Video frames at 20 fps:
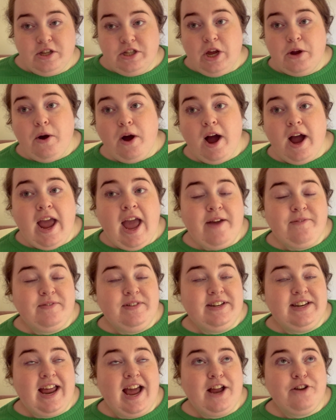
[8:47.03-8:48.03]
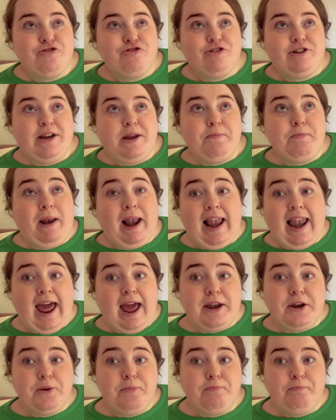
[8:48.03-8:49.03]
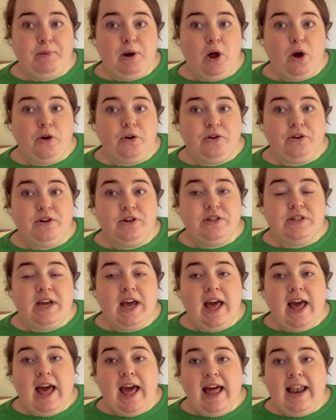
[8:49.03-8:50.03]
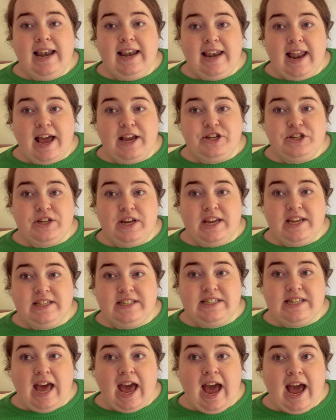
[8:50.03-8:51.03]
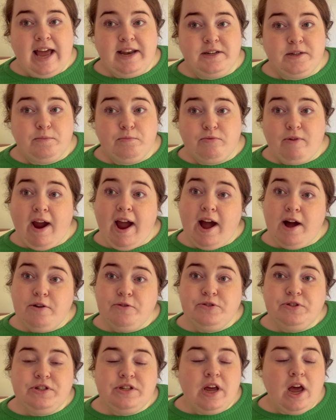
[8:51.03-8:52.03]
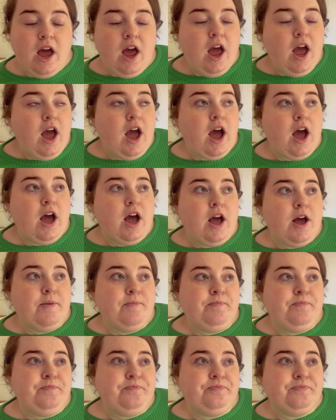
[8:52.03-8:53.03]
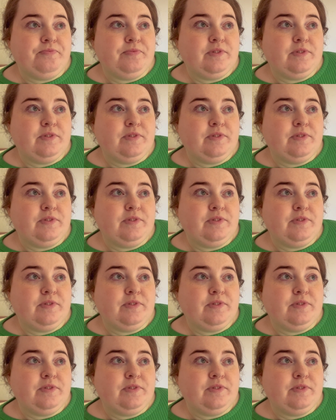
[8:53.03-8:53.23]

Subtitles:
I have naturally platinum blonde lashes and brows. And